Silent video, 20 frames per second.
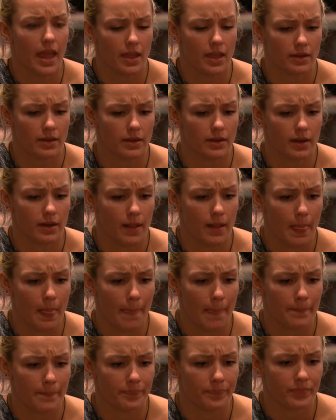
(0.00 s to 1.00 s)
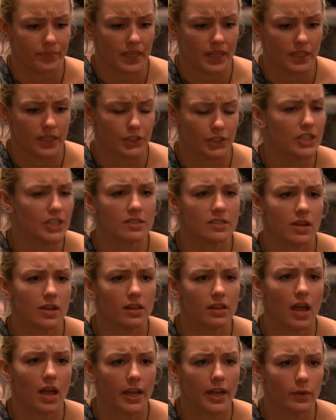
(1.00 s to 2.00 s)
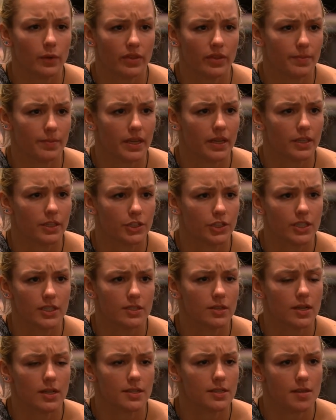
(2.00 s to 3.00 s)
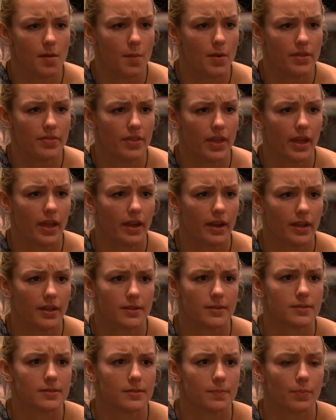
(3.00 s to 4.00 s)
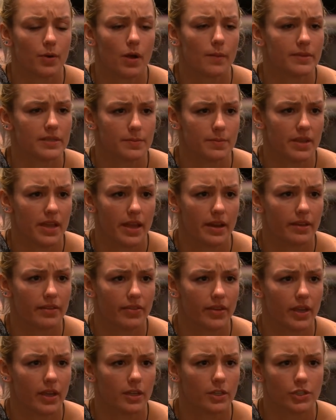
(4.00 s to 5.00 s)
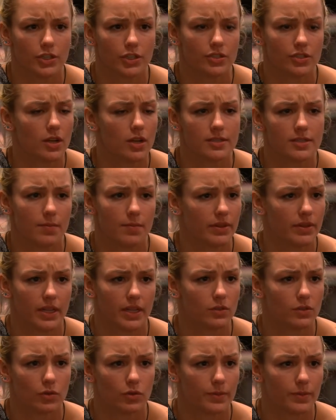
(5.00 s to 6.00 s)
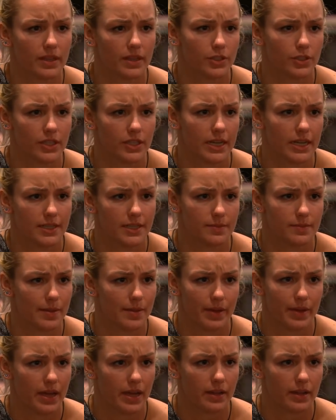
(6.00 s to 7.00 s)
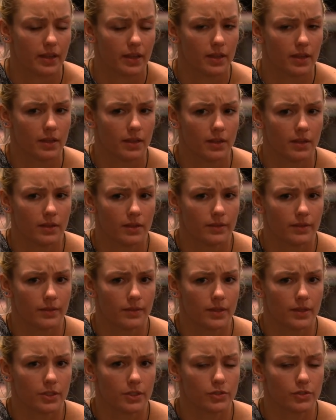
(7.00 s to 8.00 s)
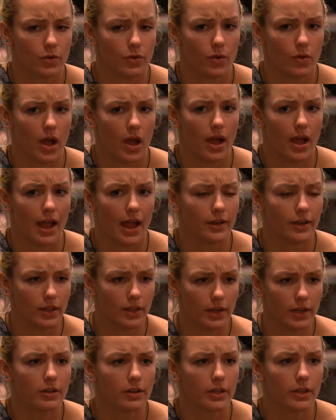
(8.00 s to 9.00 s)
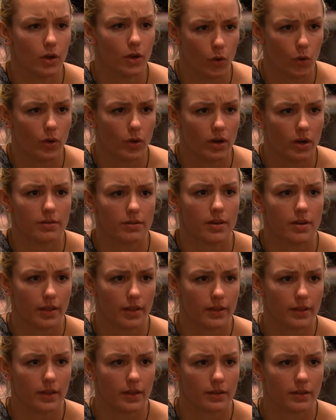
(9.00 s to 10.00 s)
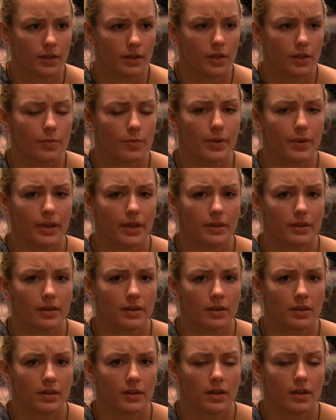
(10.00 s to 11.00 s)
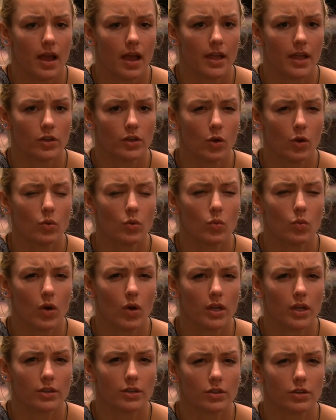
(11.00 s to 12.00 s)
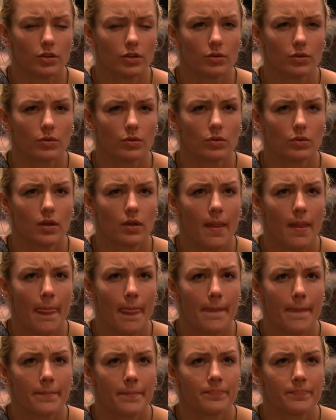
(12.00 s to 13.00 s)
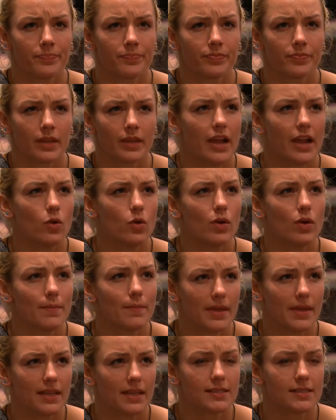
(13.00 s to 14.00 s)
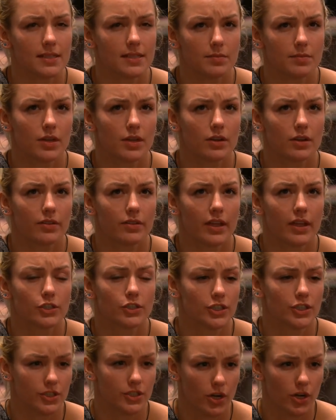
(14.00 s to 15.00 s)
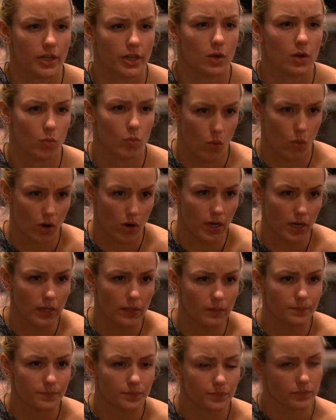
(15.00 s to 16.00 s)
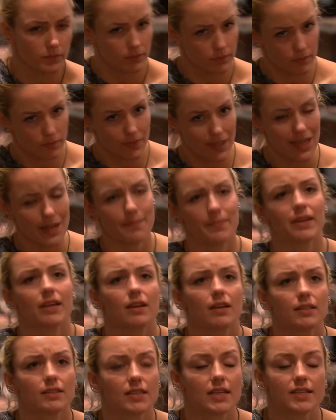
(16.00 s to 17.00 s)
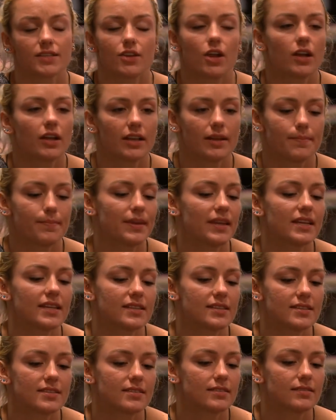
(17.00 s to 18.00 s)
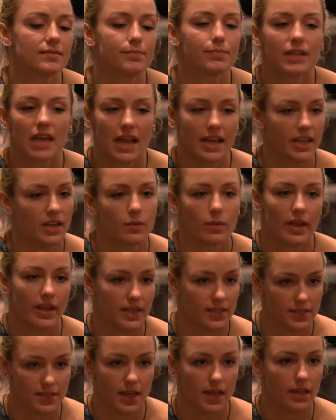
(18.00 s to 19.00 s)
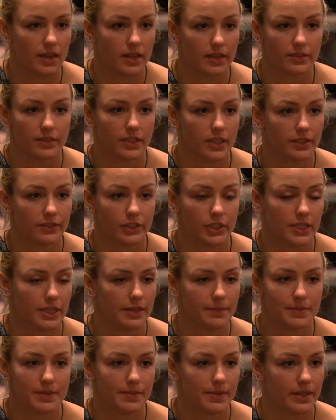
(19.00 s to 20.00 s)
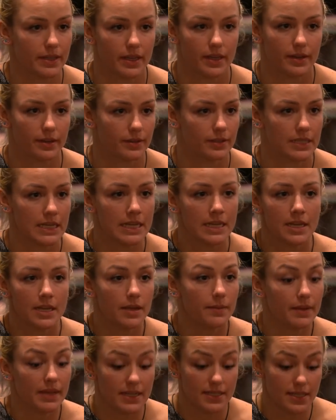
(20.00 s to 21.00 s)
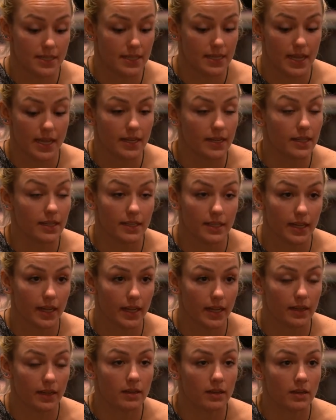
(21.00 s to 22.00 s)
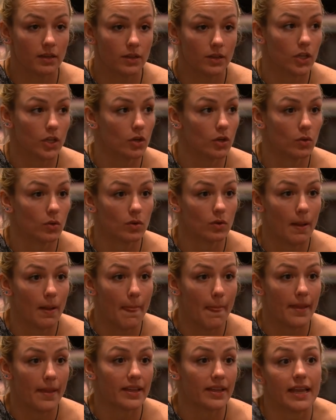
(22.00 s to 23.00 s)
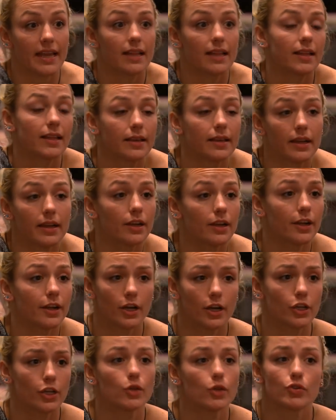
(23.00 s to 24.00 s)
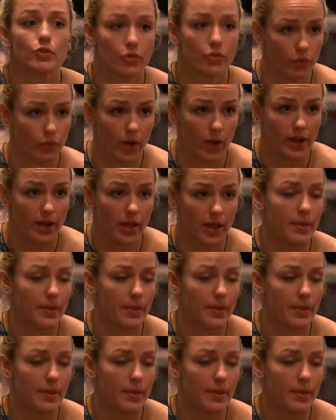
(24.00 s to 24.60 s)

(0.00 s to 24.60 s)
And she's not aligned with me. She's not someone that has promised me anything. She's not someone that told me that she has my back. So I literally owe her nothing. But I don't want to make it seem to her that she's starting a war, because it's not going to be as black and white as that if she keeps me in the house. Because at the end of the day, you know, Kayla and Derek are a huge threat.